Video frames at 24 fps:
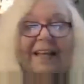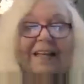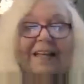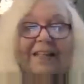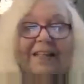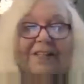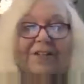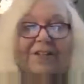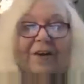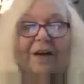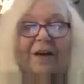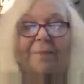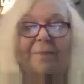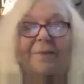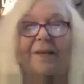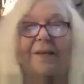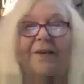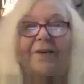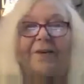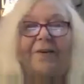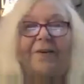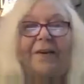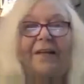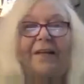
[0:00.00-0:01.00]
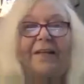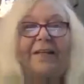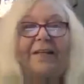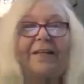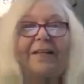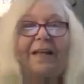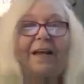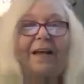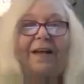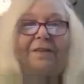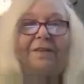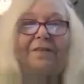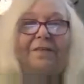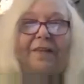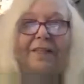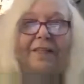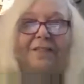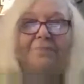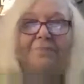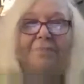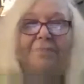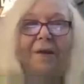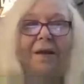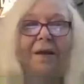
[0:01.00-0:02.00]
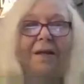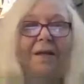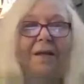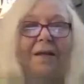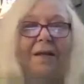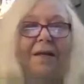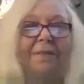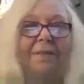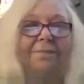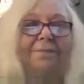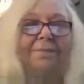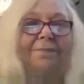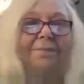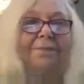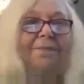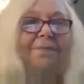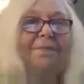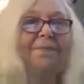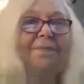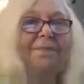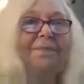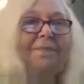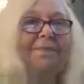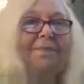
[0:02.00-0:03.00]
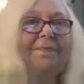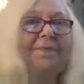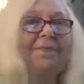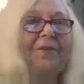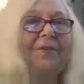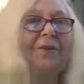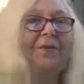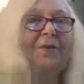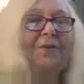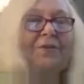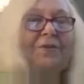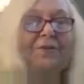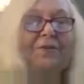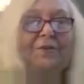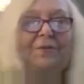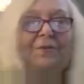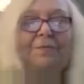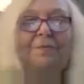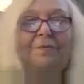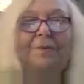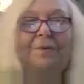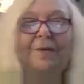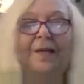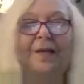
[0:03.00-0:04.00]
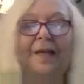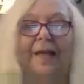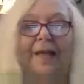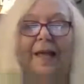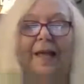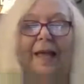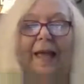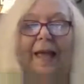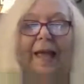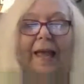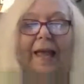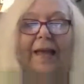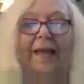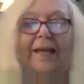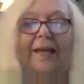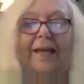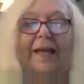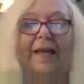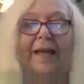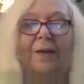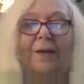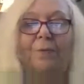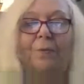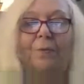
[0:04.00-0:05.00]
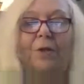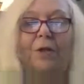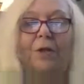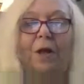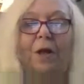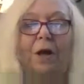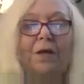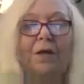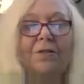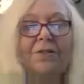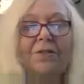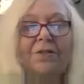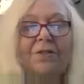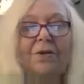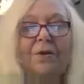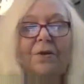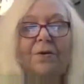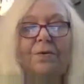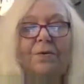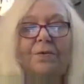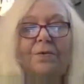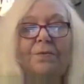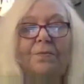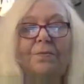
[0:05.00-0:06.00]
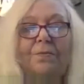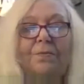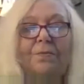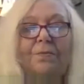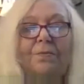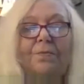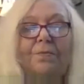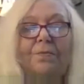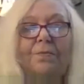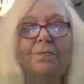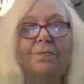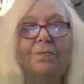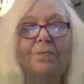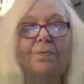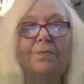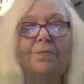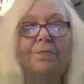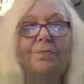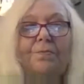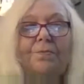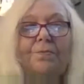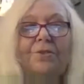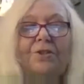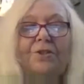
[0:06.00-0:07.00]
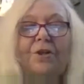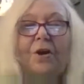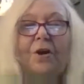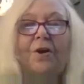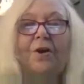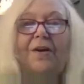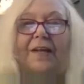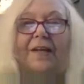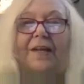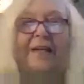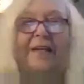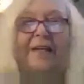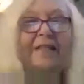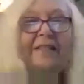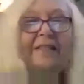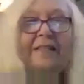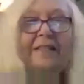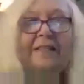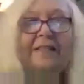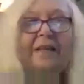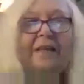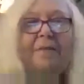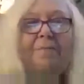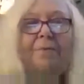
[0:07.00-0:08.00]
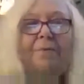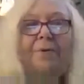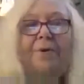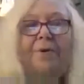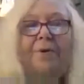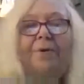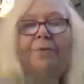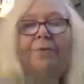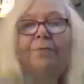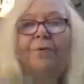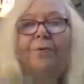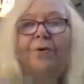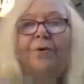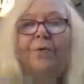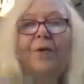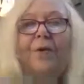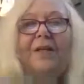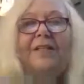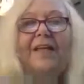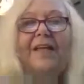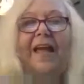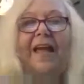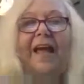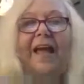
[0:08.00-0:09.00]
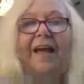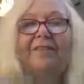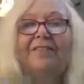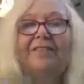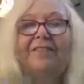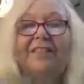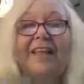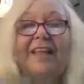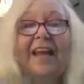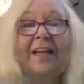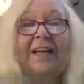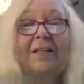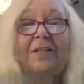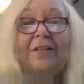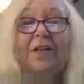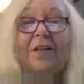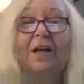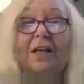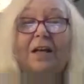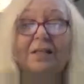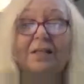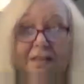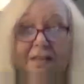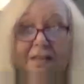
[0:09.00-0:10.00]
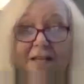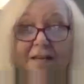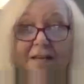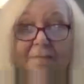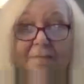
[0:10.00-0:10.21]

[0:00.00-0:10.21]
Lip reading: So I'll be here on Facebook, on YouTube, and I will also start in December. We're going to have Santa Claus and